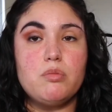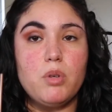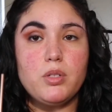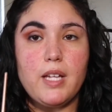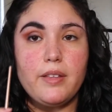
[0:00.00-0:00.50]

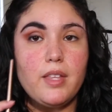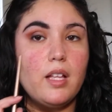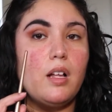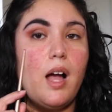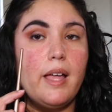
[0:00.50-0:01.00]
smoked out
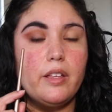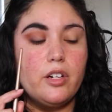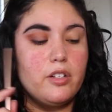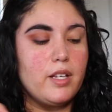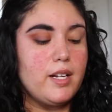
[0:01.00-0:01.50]
the
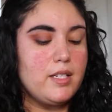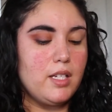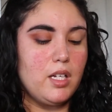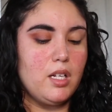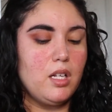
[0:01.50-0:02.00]
eyeliner that I
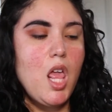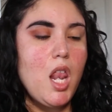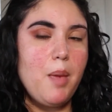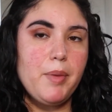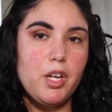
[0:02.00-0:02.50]
did,
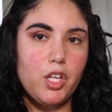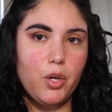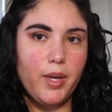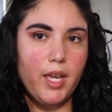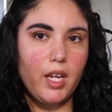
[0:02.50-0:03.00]
and I'm gonna
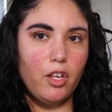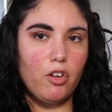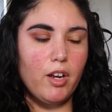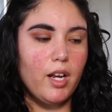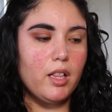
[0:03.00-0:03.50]
go ahead and
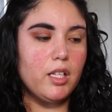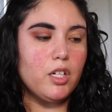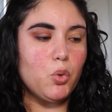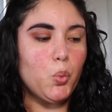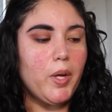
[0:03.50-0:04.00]
create a
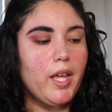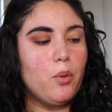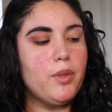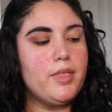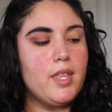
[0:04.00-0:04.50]
little wing
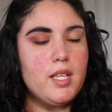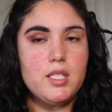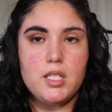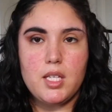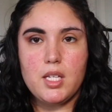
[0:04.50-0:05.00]
with this.